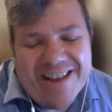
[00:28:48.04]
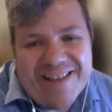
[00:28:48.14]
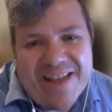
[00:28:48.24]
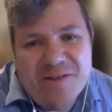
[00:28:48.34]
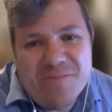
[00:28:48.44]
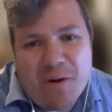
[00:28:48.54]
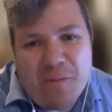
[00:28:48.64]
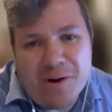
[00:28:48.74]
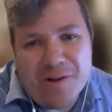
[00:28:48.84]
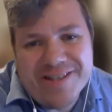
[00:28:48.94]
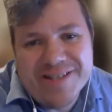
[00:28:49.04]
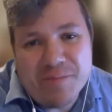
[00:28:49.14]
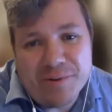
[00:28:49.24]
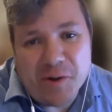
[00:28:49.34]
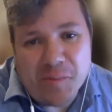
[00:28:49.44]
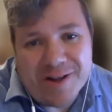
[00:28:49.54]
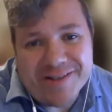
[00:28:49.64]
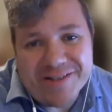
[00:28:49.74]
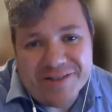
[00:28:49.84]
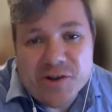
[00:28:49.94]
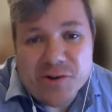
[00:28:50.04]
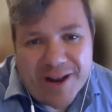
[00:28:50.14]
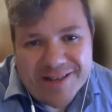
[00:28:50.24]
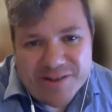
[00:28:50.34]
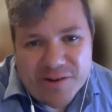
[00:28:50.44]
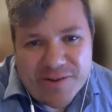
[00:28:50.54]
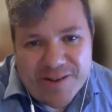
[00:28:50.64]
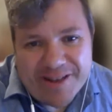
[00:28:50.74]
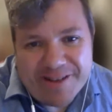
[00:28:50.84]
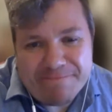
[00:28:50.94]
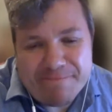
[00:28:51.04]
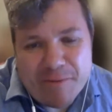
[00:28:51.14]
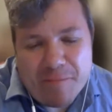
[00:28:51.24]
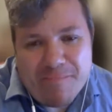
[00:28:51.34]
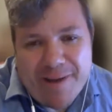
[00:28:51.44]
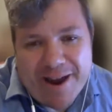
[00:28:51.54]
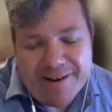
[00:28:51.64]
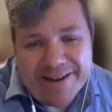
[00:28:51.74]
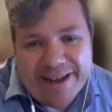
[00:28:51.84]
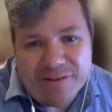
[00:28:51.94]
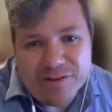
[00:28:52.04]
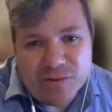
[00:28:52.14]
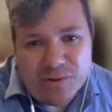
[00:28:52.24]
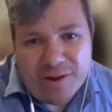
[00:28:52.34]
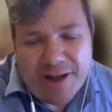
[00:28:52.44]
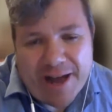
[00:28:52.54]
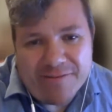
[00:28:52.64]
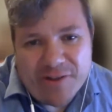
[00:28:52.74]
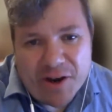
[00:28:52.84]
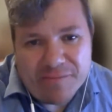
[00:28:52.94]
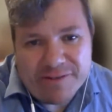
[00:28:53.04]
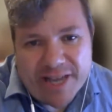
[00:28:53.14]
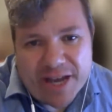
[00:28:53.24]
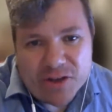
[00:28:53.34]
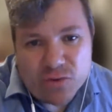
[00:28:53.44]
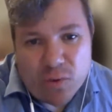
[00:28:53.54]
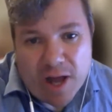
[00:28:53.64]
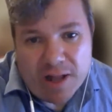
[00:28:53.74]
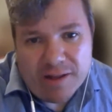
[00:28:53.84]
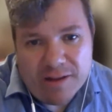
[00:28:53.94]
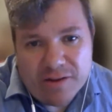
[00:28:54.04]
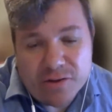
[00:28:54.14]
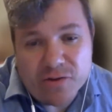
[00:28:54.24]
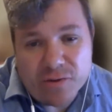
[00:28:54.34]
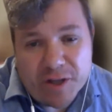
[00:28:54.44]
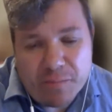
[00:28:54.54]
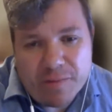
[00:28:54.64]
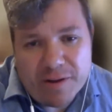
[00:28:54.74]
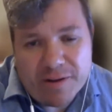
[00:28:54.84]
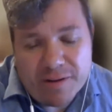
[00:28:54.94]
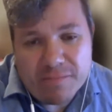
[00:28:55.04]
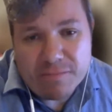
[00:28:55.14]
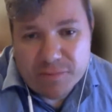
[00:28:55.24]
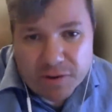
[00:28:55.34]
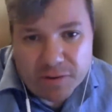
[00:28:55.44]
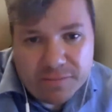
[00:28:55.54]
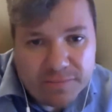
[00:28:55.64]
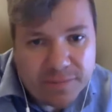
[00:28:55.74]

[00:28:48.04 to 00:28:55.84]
And then part of this is a political process too, right? So the mayor and council will have their say as well. So it's really, sorry, go on.